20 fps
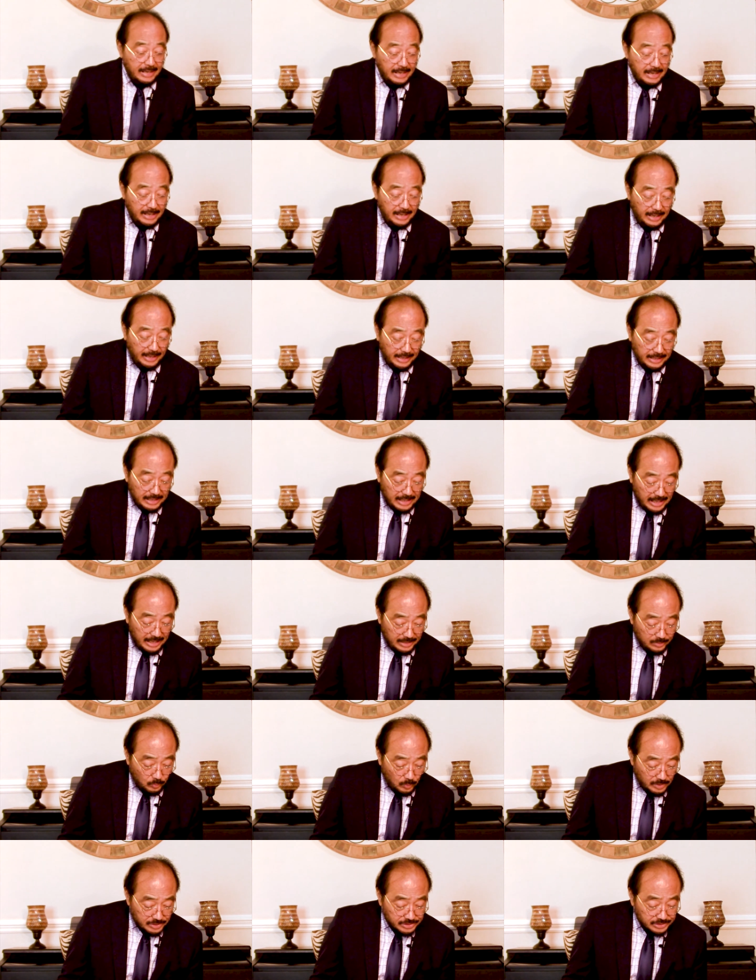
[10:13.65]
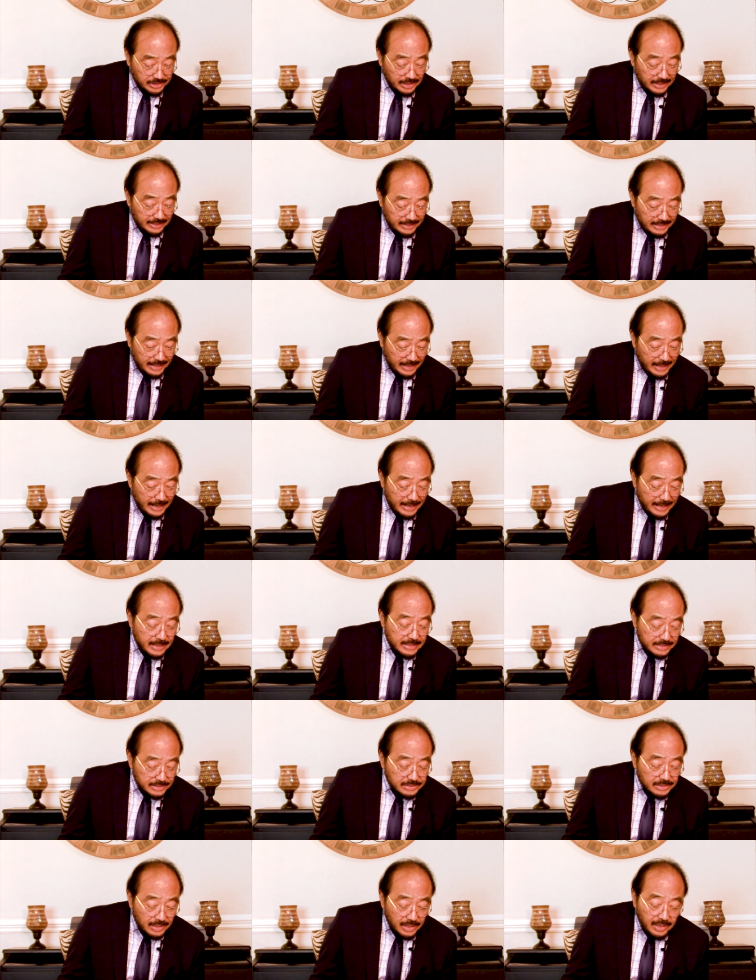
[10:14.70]
And God was telling
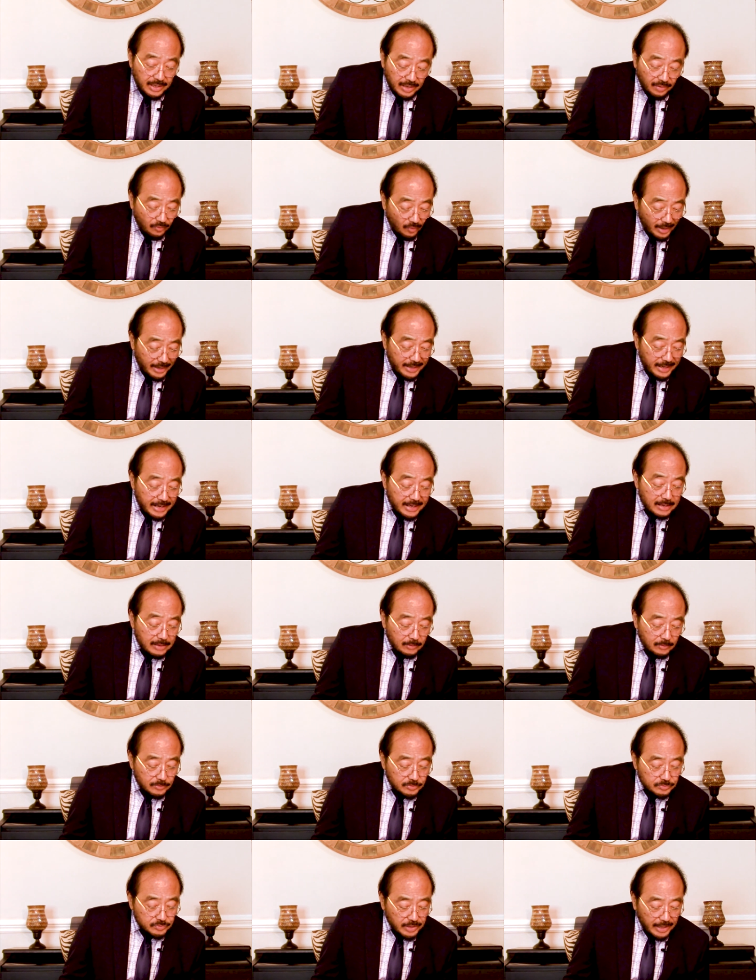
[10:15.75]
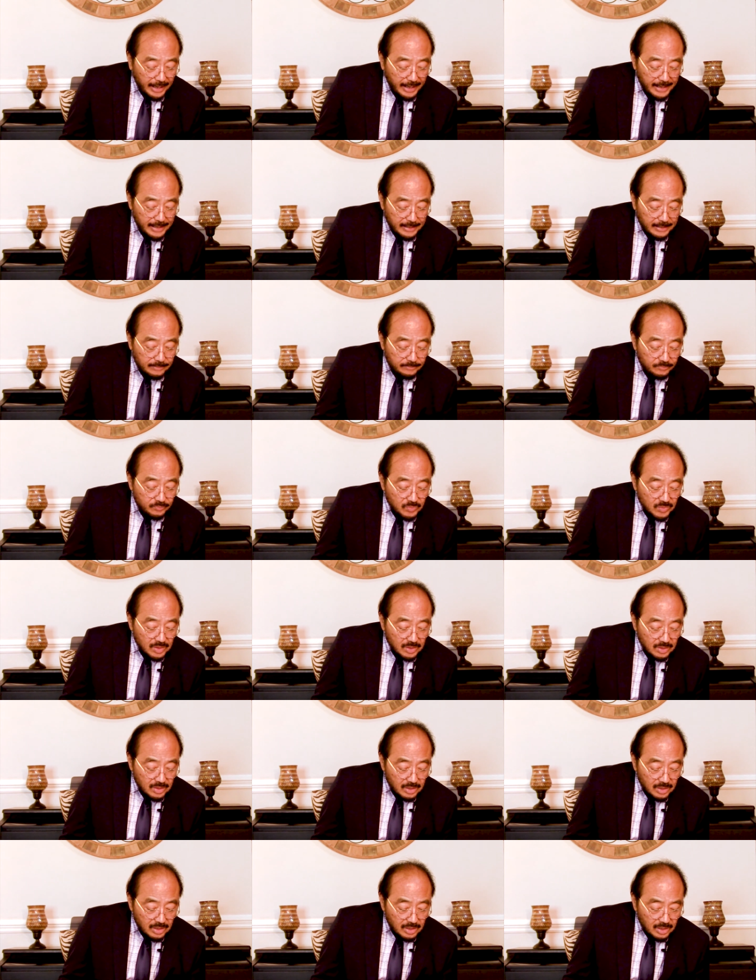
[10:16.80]
right here, Cain,
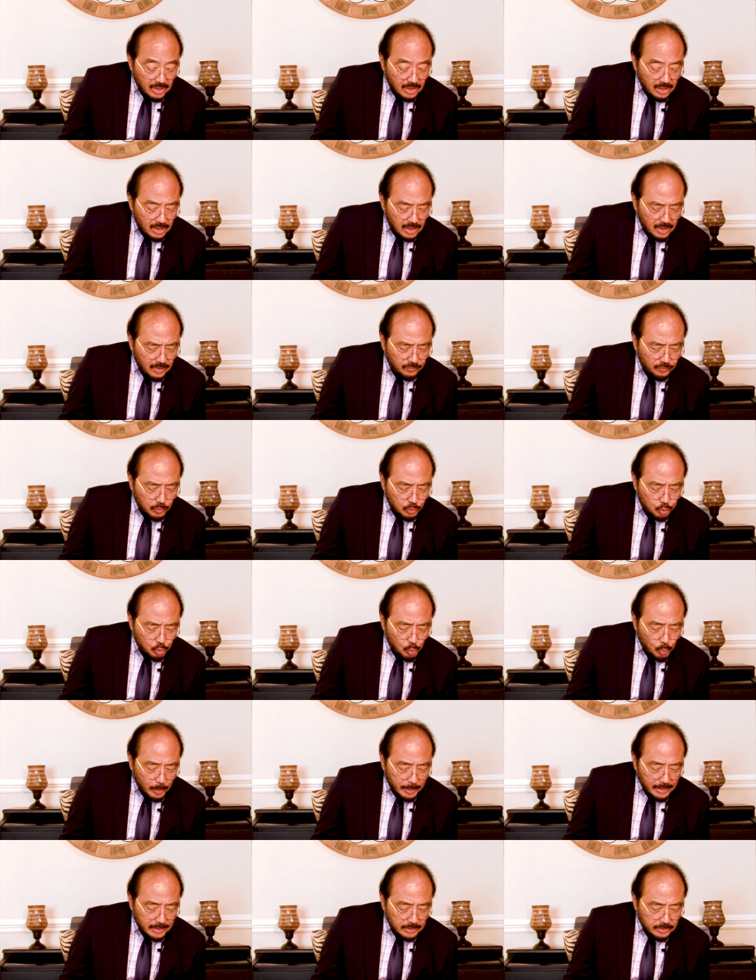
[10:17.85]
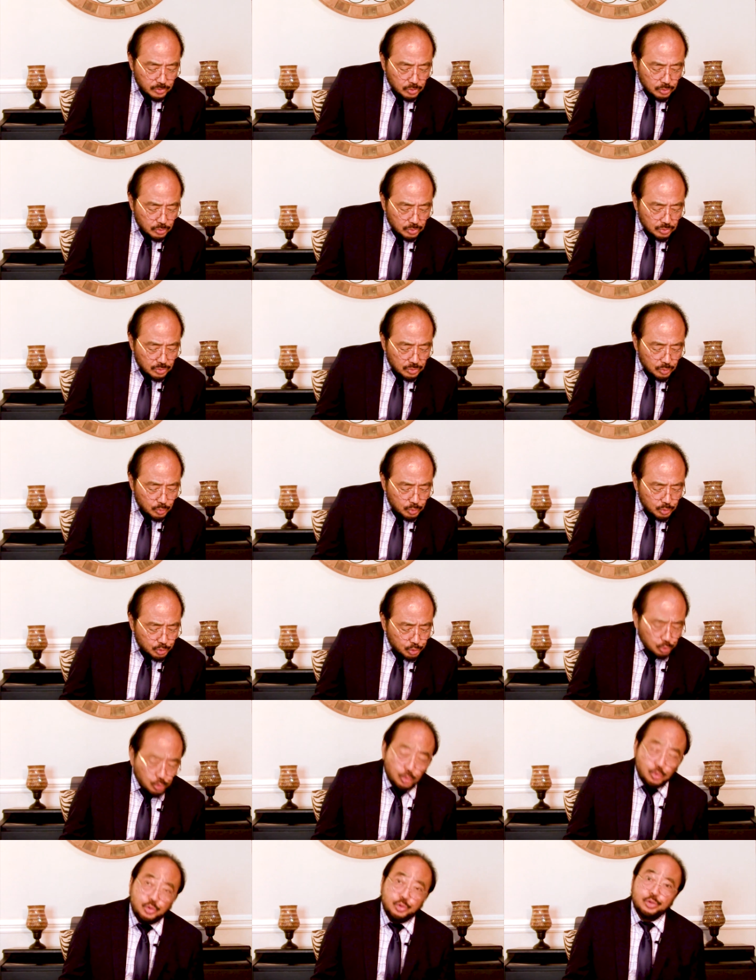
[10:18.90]
if you do well, you
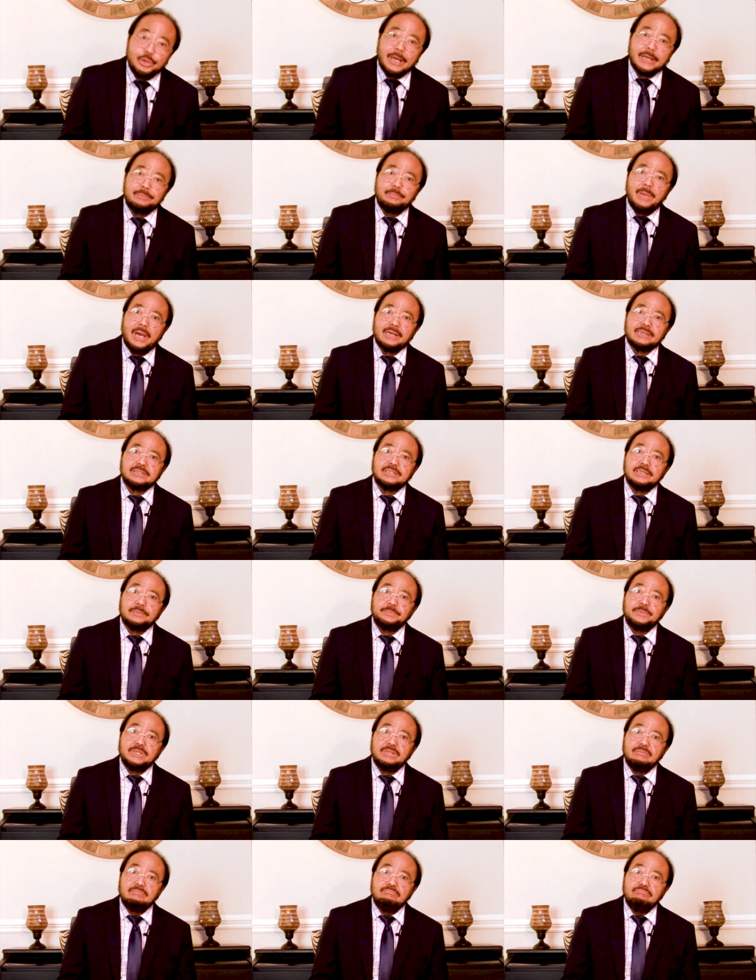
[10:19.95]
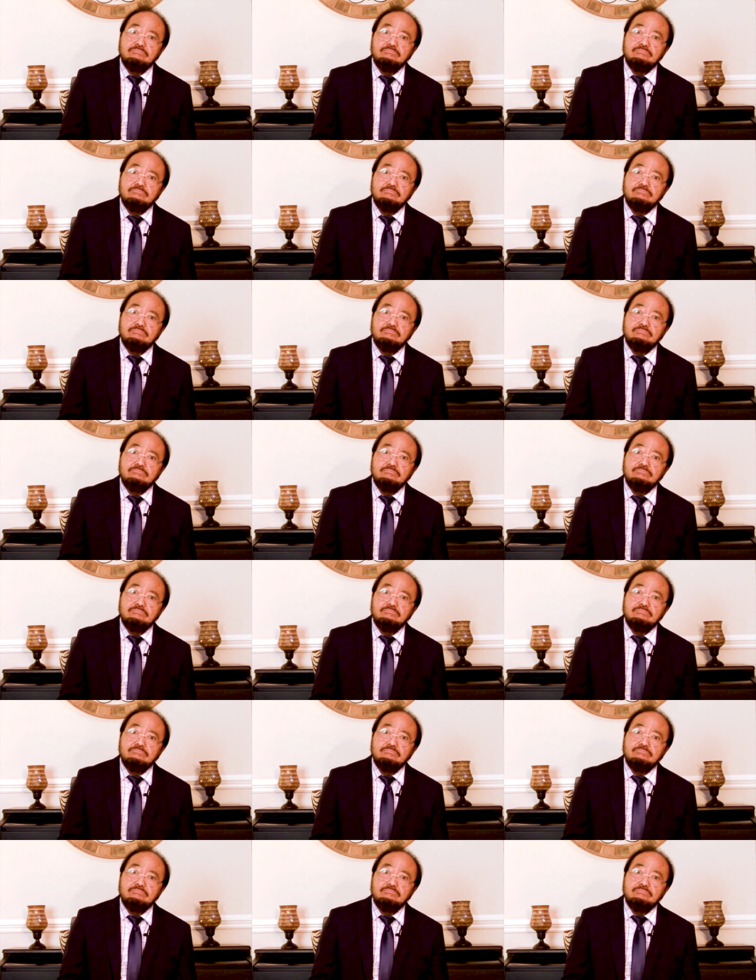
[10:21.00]
should you not be accepted?